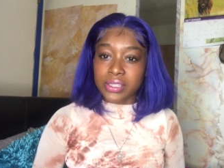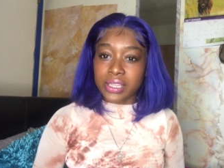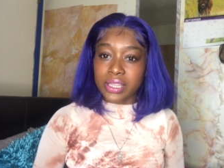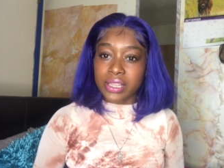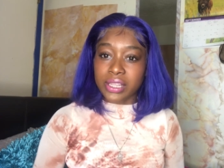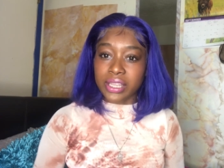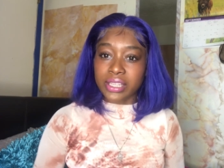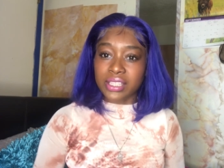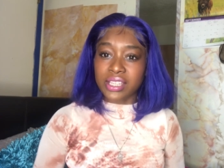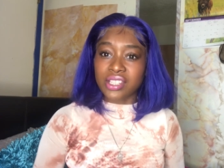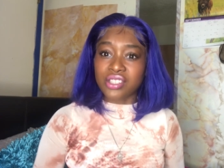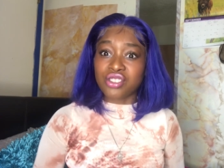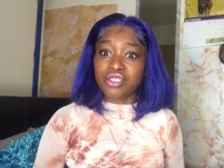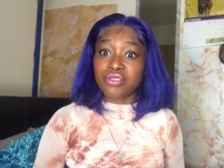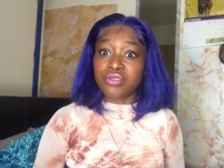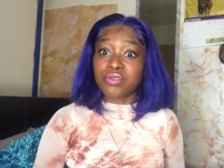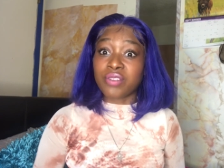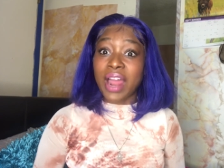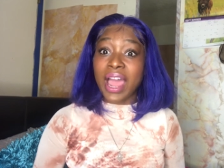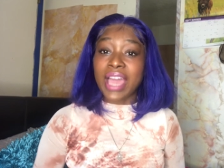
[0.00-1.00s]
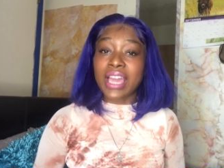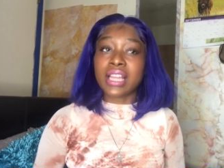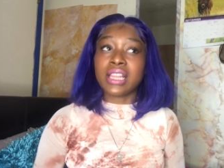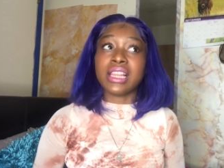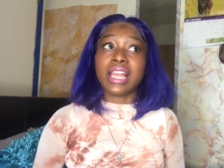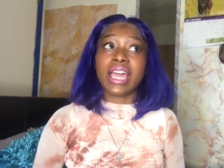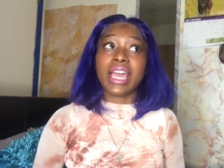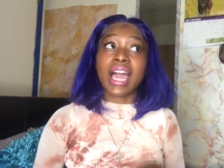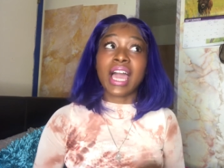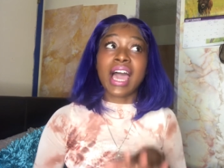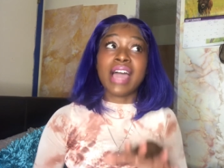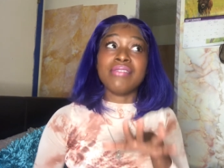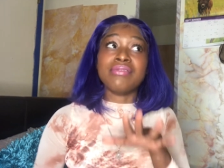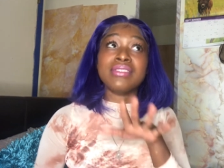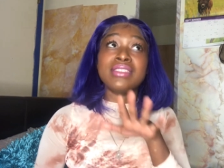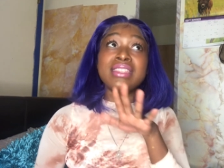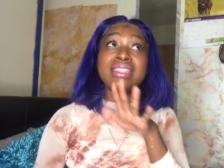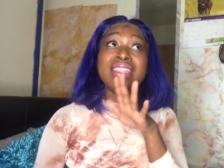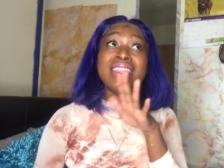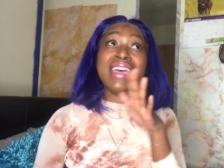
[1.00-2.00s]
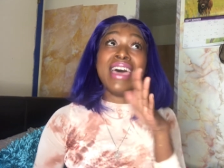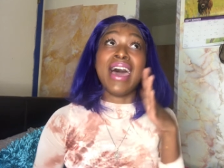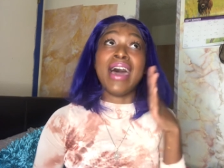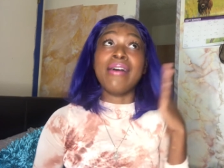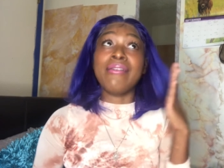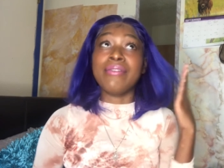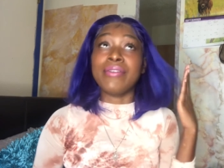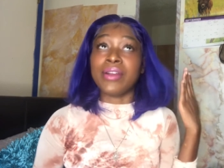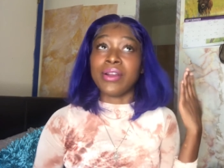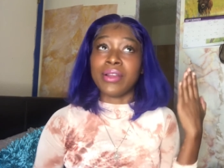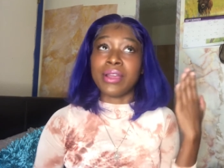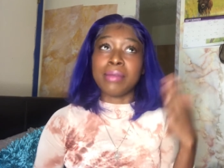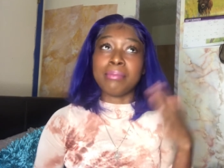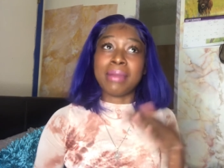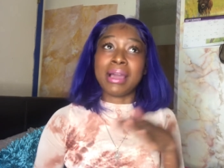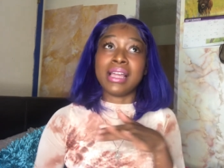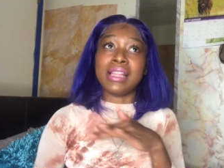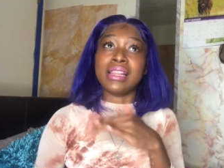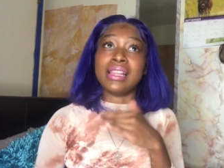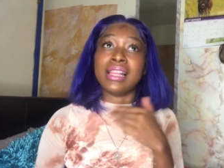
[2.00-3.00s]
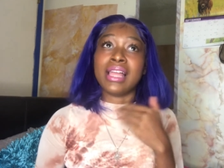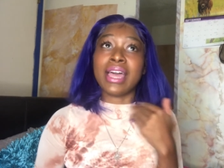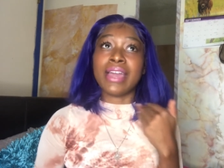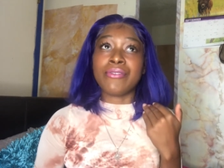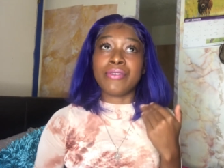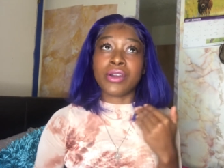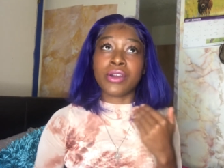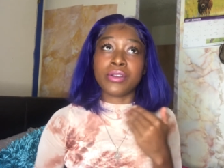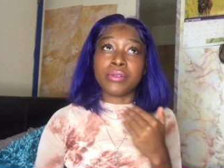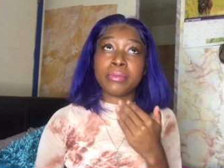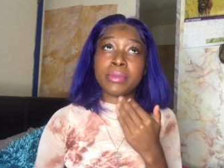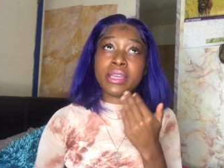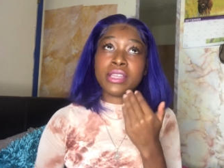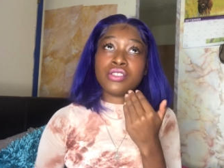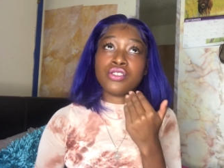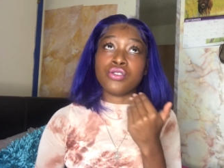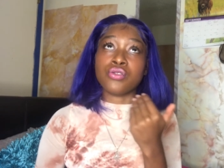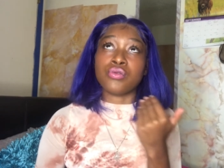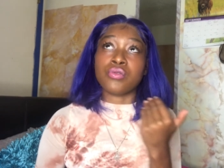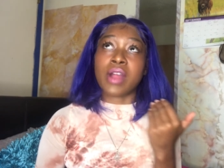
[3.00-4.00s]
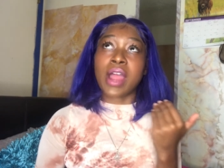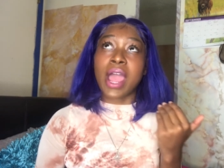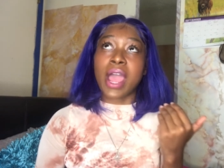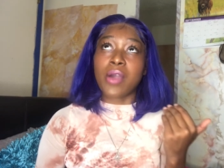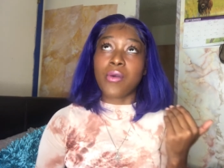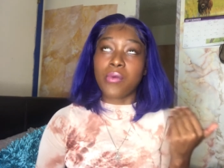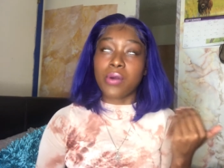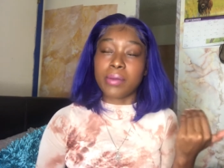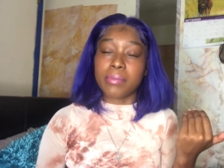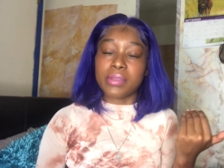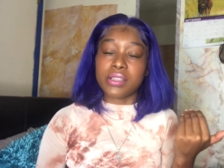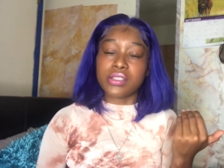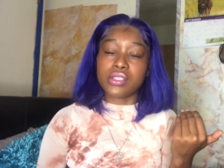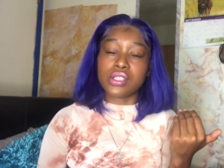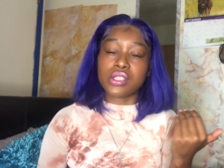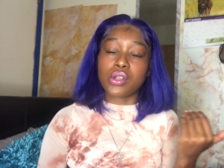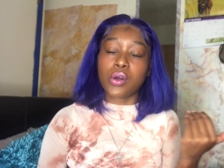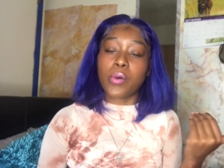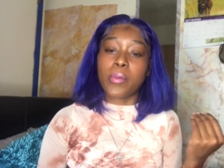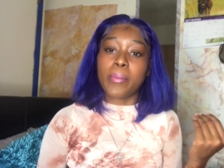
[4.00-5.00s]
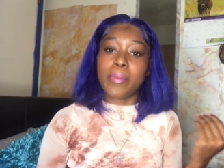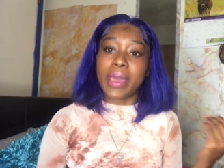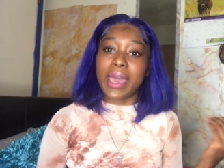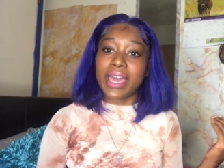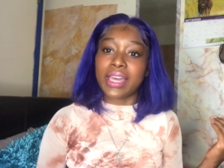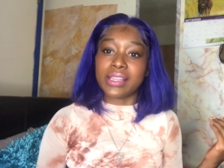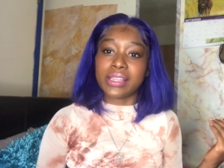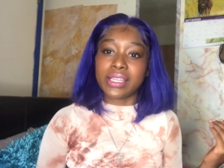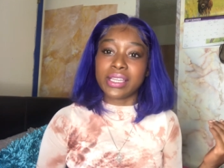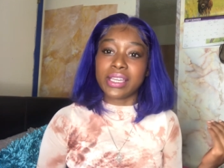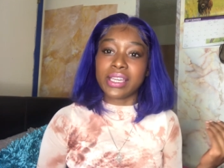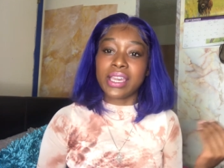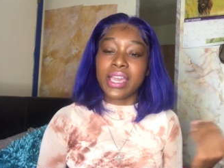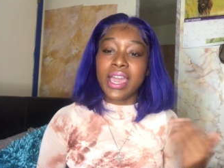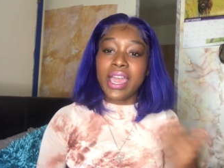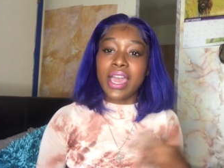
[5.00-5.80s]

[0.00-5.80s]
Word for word: and like they drag like i've never in my life heard men drag women so badly